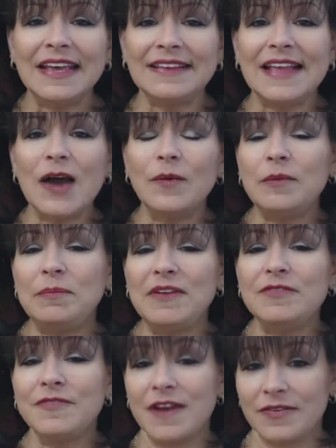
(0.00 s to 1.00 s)
and that would
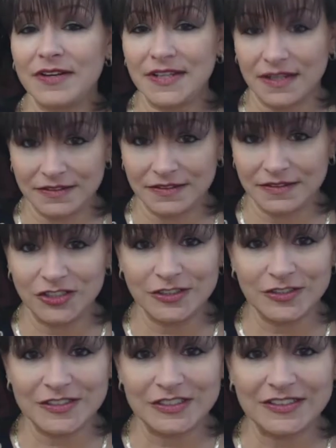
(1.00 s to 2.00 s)
be very young
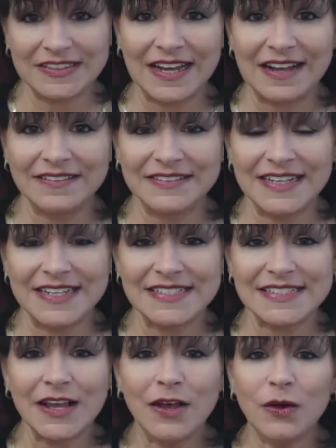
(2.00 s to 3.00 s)
children during the
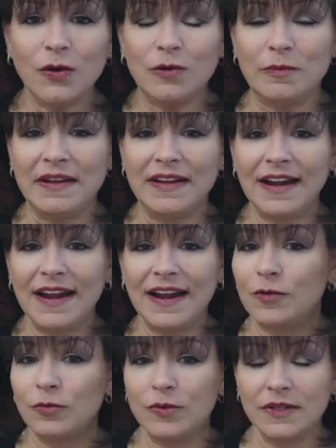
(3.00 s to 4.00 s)
holidays who may not
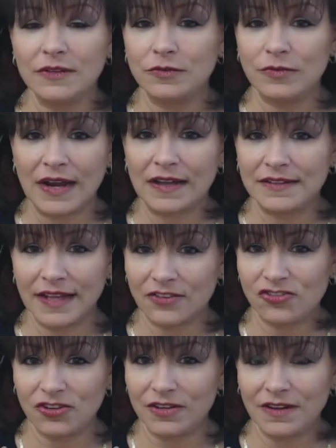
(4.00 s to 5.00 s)
have a real
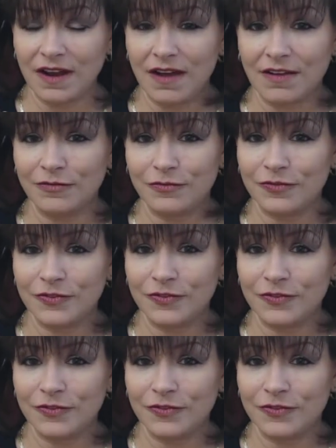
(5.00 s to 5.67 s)
recollection of